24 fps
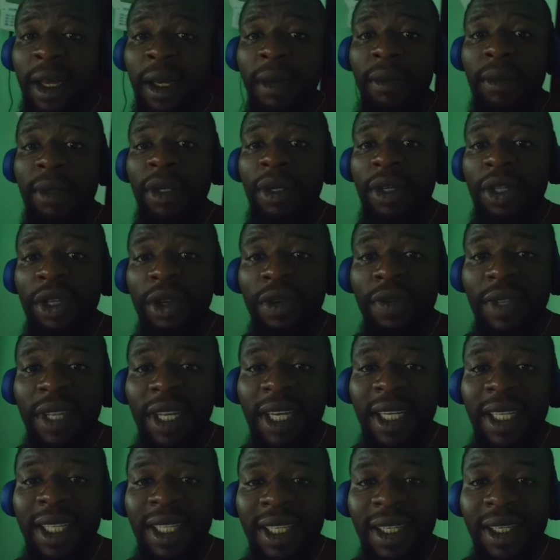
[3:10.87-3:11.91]
because of
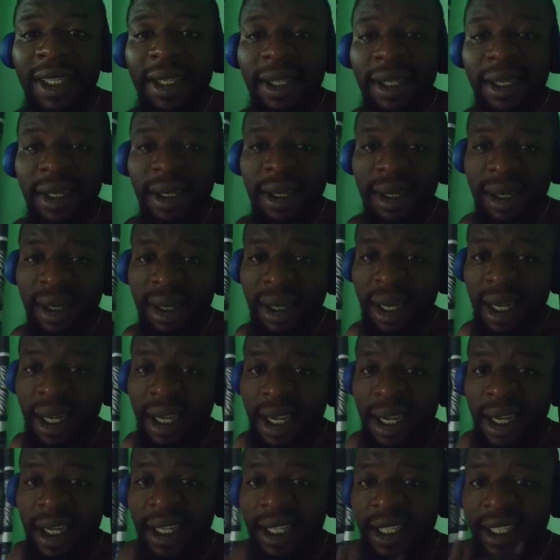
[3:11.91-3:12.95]
that, I
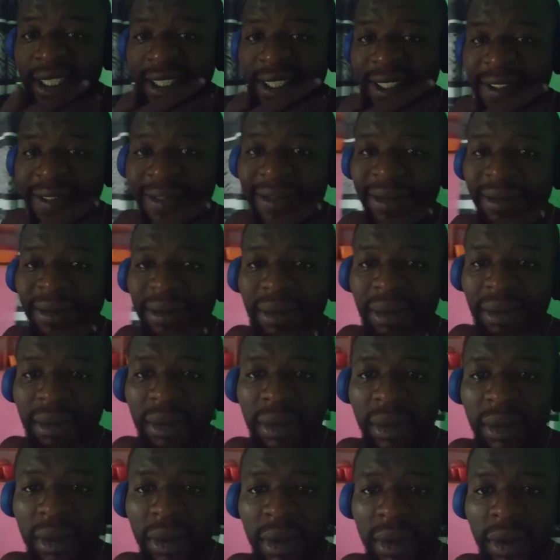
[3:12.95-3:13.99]
can
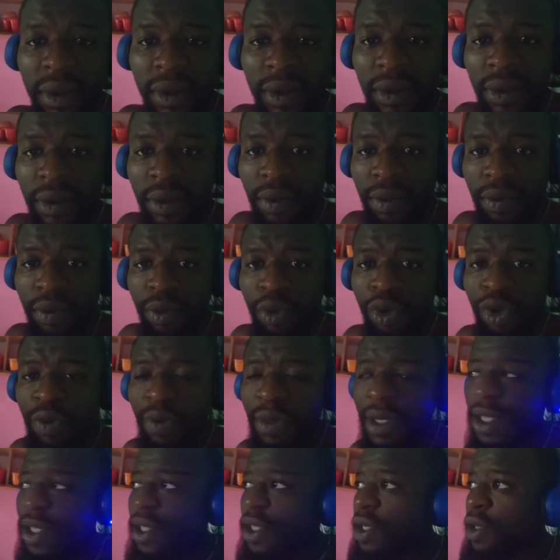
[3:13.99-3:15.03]
push
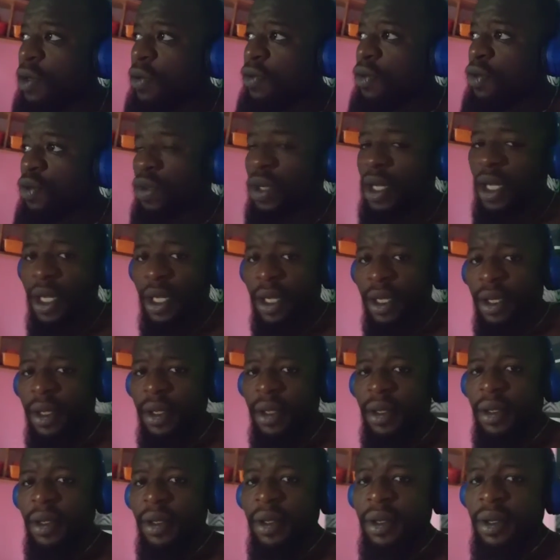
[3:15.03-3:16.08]
myself to
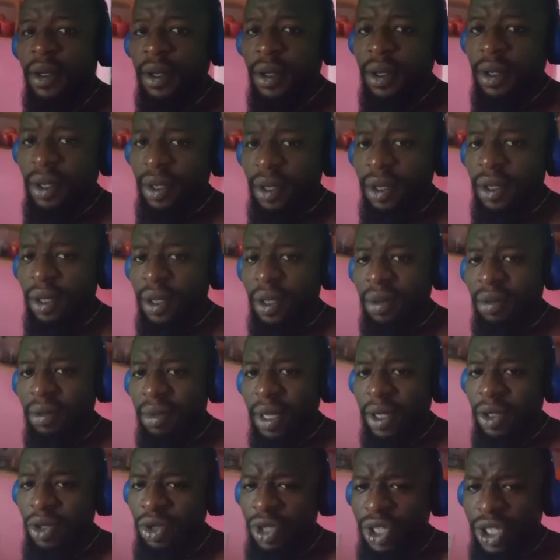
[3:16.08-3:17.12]

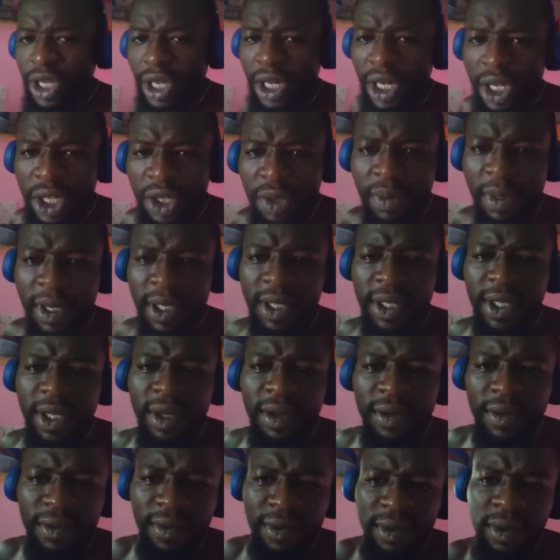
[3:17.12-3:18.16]
like just challenge
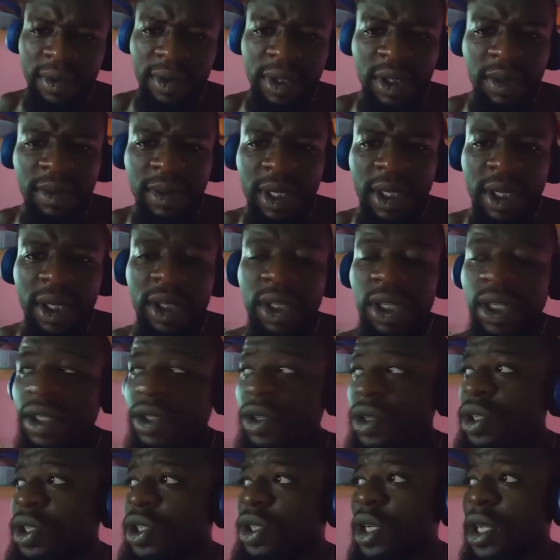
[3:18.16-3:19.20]
myself. Oh, this is my kitchen.
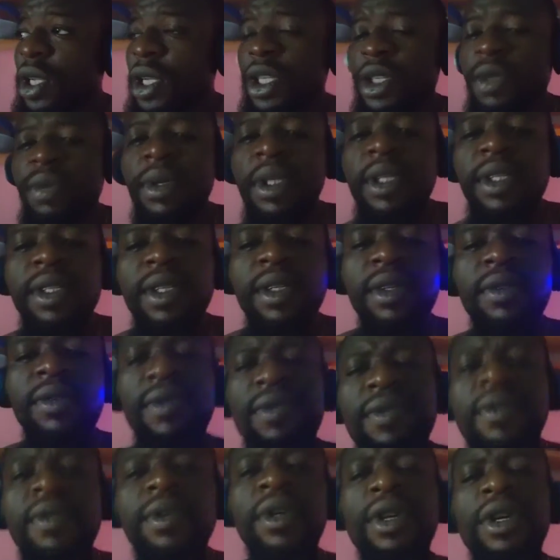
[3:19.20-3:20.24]
Just challenge
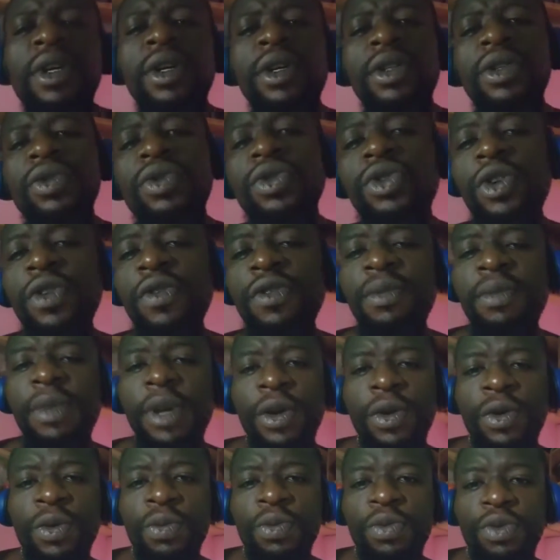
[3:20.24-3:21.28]
myself to solving my
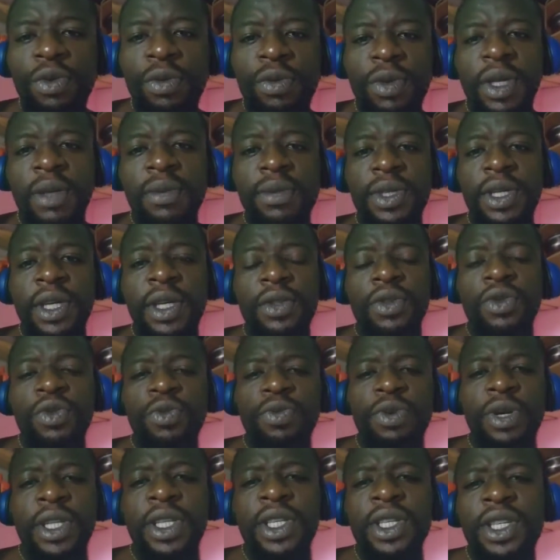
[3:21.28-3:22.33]
own problems and to
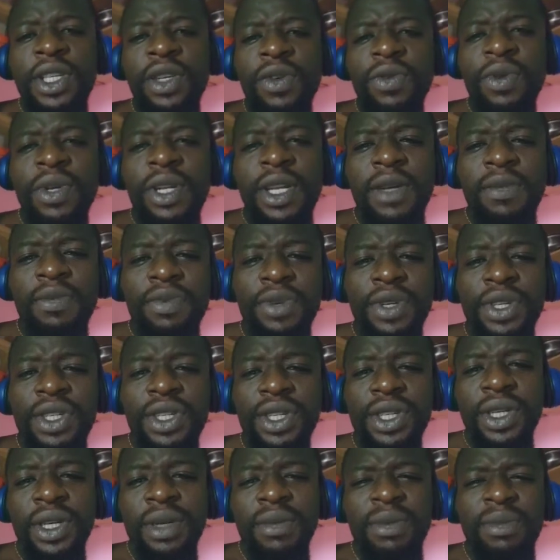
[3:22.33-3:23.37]
practicing what I
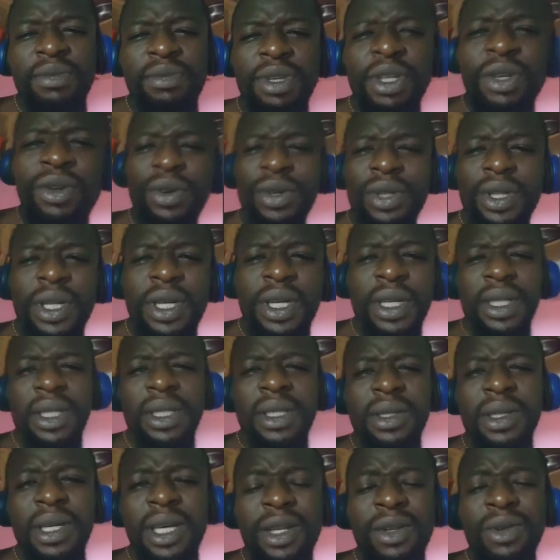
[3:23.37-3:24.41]
preach. I'm big on that.
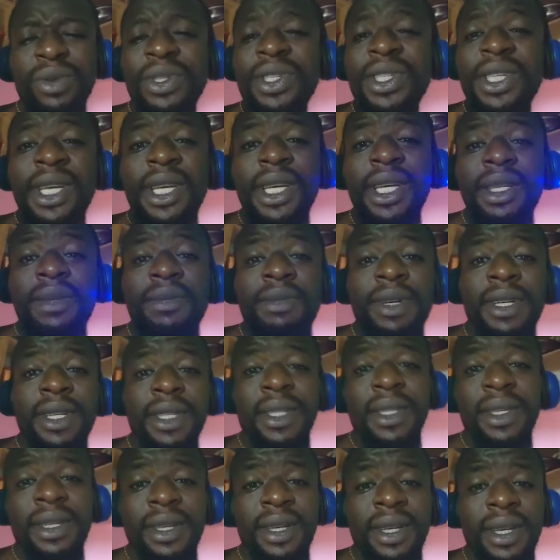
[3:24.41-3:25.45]
I don't say it, but